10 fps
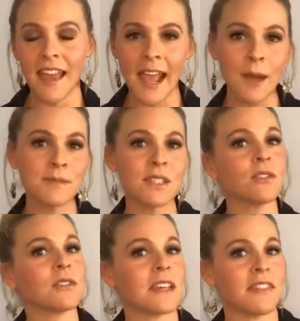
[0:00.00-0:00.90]

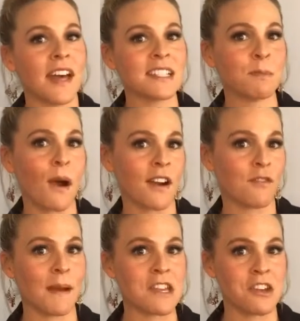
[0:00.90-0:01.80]
absolutely, that's part
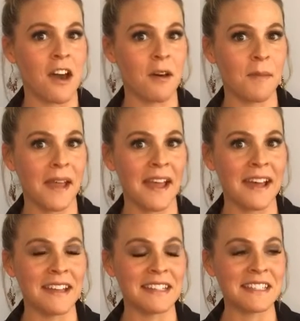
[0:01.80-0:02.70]
of my job,
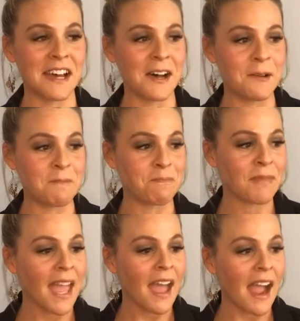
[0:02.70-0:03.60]
and
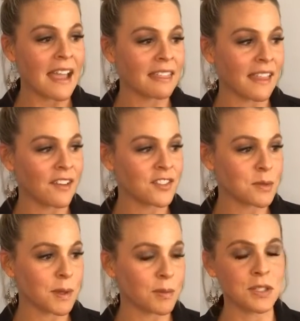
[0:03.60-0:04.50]
I love
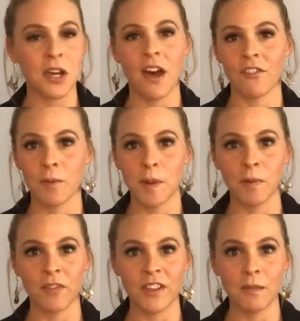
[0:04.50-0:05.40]
to be able to offer
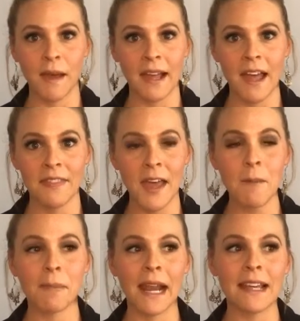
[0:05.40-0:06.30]
people feedback on
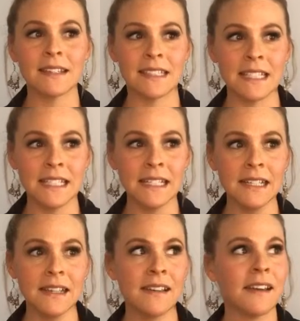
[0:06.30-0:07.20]
that. But I
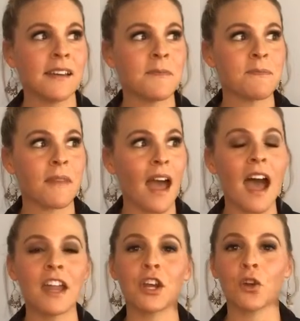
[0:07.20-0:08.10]
see,
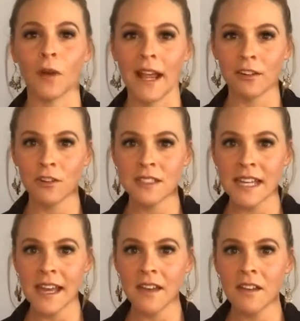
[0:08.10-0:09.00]
on a grander
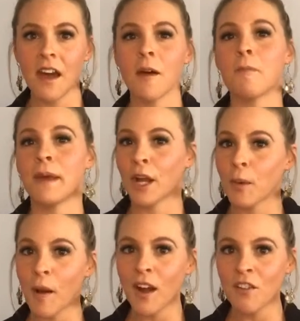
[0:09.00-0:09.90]
scale, a
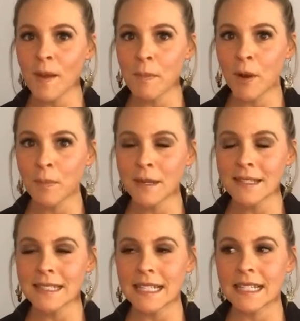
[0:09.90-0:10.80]
bigger part of my
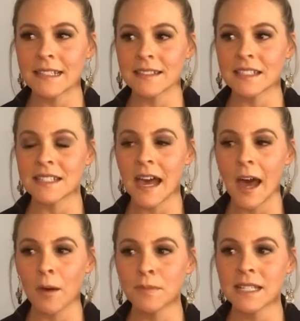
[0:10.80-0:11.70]
purpose is to
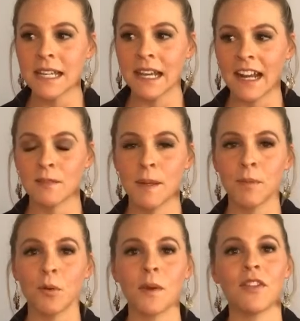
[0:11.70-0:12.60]
help to connect
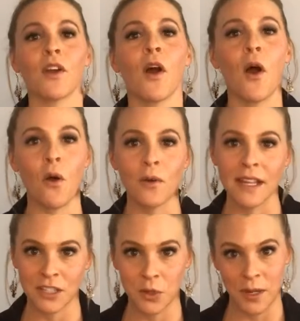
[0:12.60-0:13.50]
people with their own
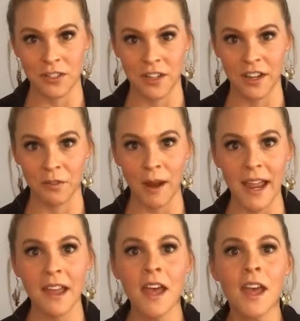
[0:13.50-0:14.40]
intuition,
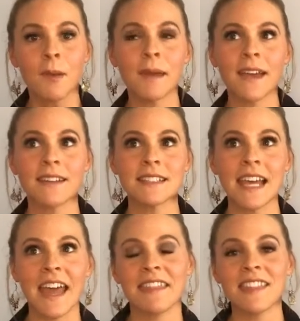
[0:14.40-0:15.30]
right? Because
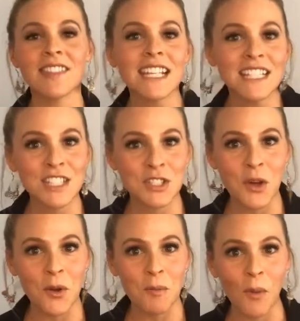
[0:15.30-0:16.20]
I think that it's
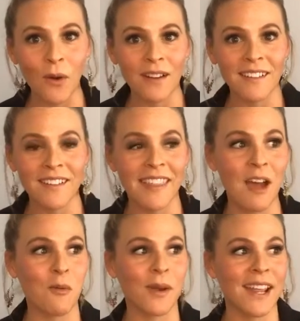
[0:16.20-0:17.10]
so important
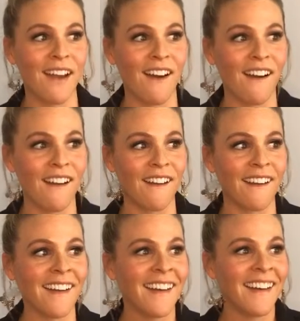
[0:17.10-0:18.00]
that we
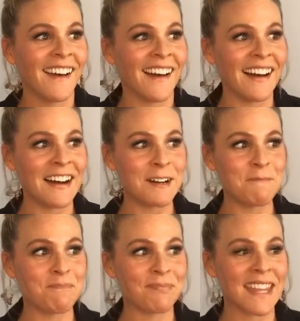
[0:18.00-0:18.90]
are
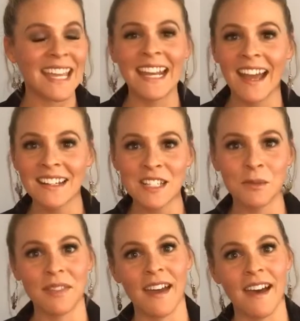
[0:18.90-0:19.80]
connecting
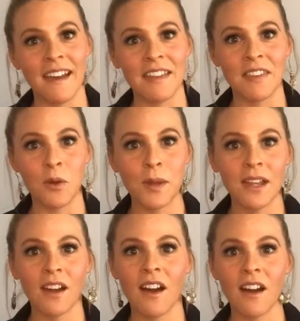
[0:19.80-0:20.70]
with that, and that
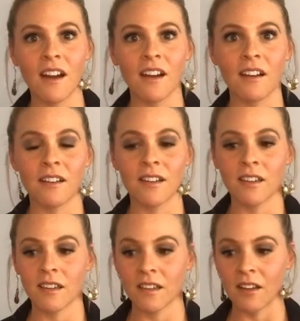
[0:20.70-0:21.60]
we are
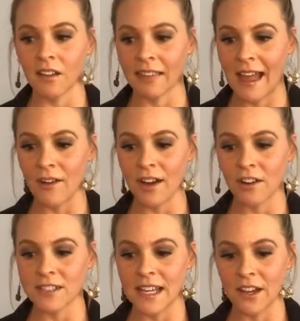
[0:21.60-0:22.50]
allowing
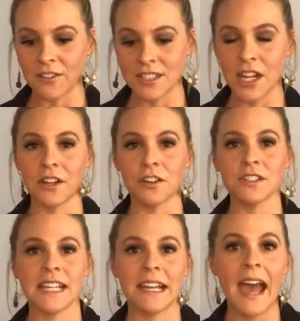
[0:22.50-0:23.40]
ourselves
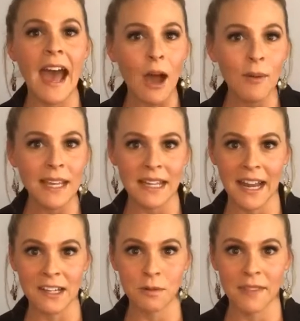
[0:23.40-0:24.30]
understand how we
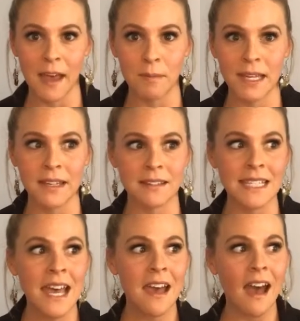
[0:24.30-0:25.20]
connect with that, because
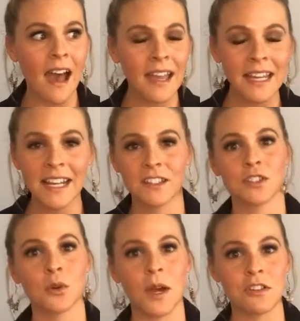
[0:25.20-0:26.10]
I can
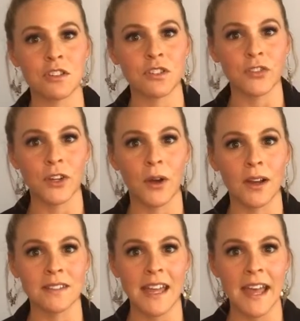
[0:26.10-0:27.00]
answer questions for you
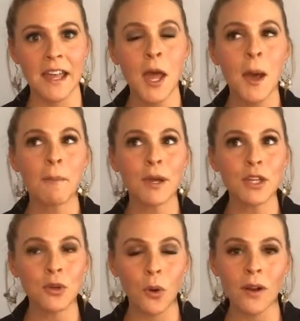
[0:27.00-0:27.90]
all day, but
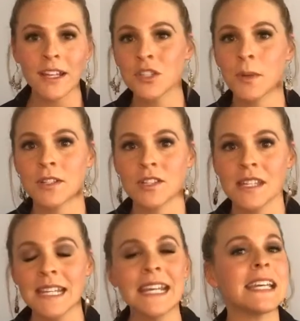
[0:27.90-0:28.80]
your
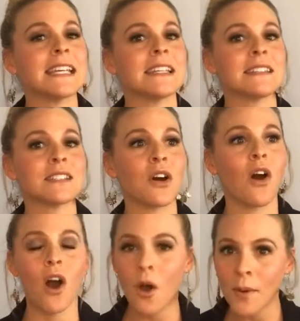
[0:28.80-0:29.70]
intuition is
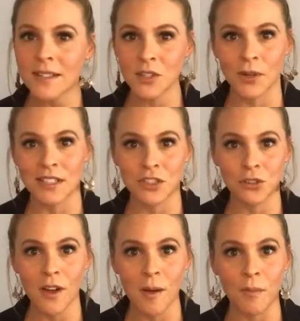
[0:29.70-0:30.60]
always going to
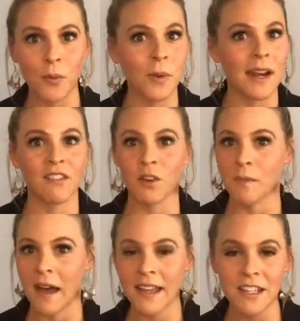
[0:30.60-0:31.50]
trump whatever
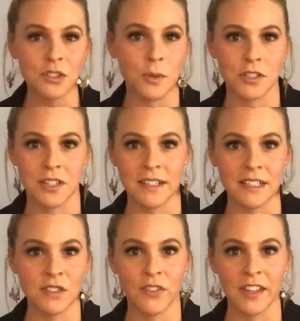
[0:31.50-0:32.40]
my intuition
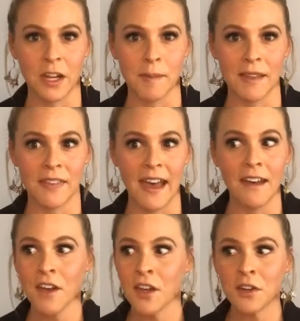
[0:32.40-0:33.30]
is feeling about
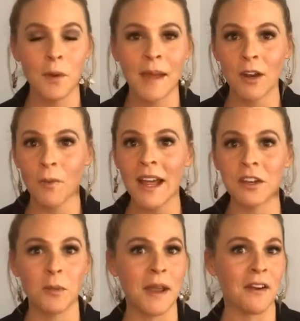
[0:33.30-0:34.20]
that. No matter
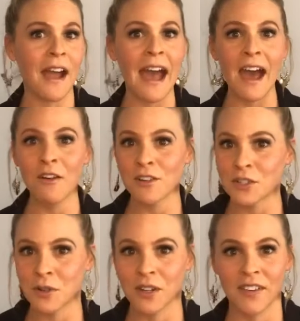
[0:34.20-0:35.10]
what, no matter how
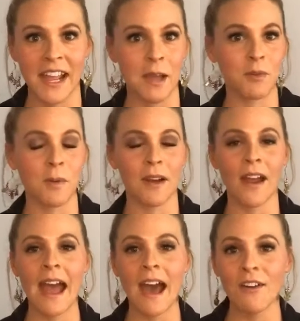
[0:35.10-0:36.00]
intuitive I am, no matter
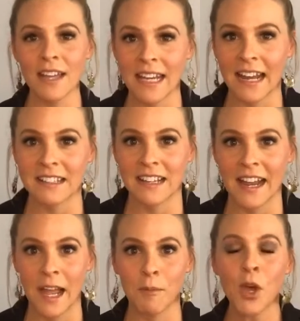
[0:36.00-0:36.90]
how connected
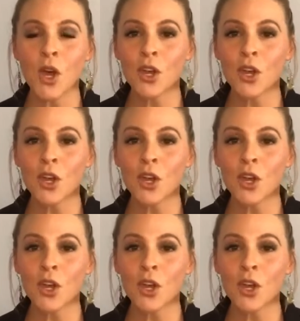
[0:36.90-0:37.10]
I am,